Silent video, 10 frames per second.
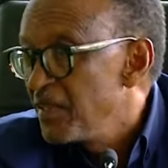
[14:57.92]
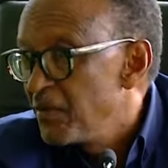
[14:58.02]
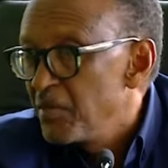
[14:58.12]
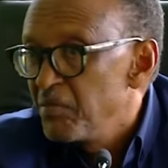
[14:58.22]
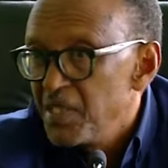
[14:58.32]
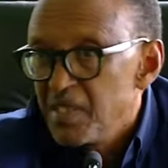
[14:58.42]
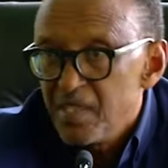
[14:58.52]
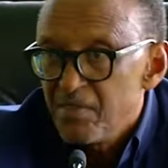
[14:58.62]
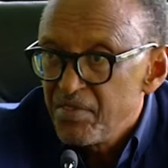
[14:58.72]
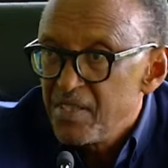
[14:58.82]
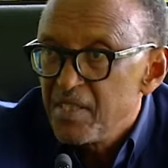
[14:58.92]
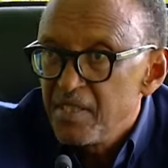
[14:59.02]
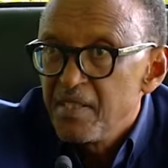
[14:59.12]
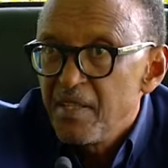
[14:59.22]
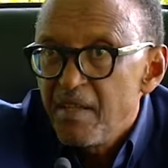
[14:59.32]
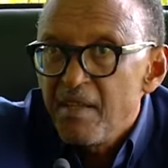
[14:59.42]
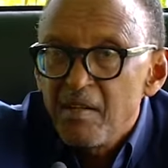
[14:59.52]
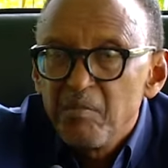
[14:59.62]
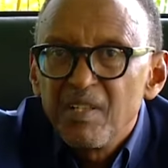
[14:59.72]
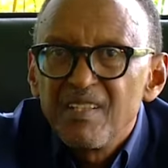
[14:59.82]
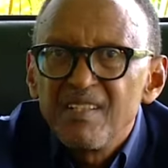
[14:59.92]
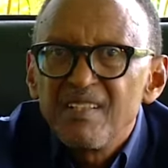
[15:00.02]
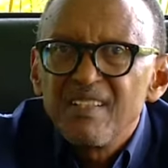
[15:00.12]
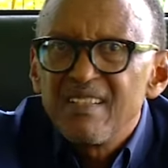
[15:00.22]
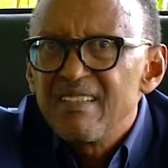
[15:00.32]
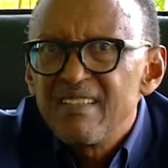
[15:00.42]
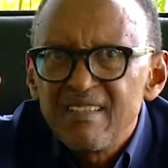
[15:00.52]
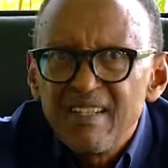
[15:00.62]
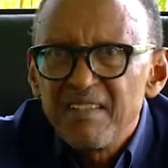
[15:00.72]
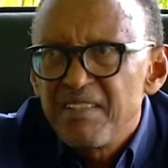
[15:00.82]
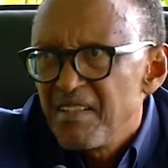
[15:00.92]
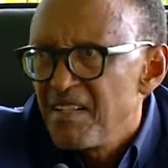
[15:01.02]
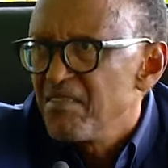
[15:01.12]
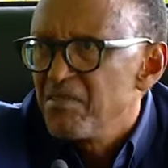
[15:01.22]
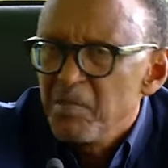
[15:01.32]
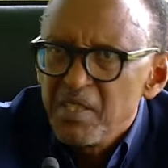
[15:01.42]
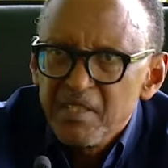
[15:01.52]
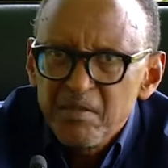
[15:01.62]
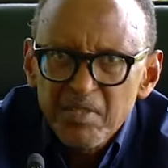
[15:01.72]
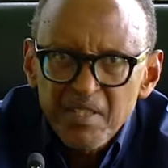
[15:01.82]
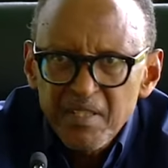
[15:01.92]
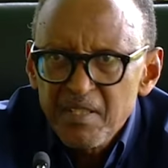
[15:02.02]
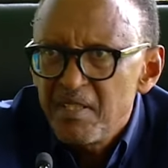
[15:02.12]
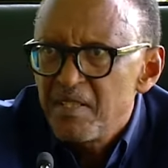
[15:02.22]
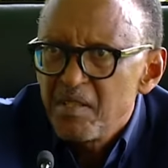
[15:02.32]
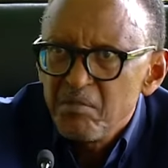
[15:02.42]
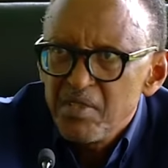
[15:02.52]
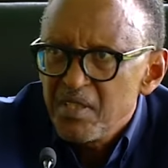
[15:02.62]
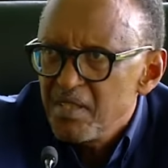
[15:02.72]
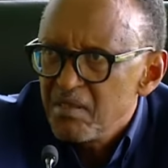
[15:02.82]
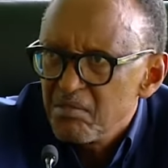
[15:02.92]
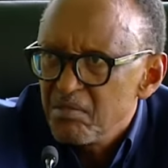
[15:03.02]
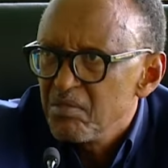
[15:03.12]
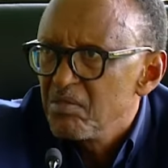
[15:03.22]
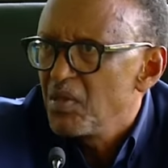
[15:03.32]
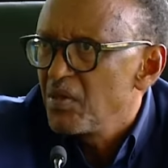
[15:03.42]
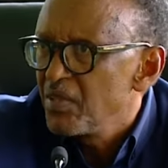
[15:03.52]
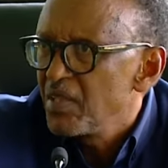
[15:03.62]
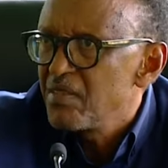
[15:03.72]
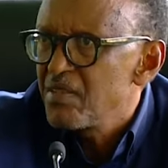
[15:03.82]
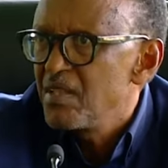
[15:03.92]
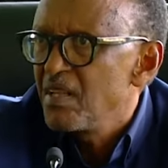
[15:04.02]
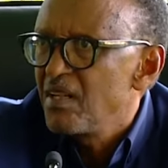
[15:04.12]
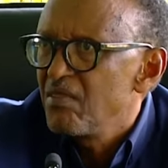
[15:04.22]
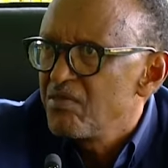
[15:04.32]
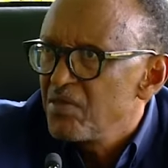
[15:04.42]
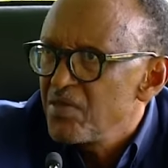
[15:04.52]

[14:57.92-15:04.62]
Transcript: they were being defeated here, but as the government was still established, you know, they still had